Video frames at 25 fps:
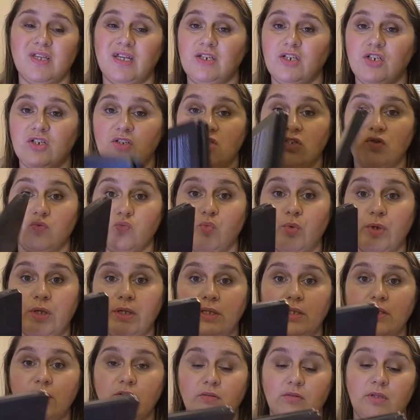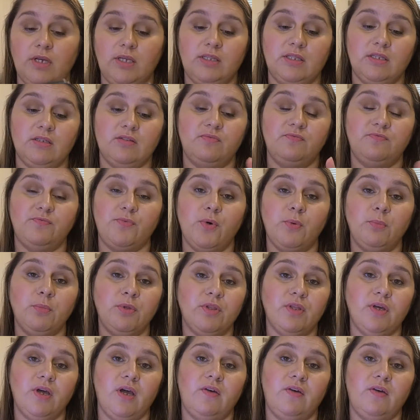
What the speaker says: I just really don't like this formula.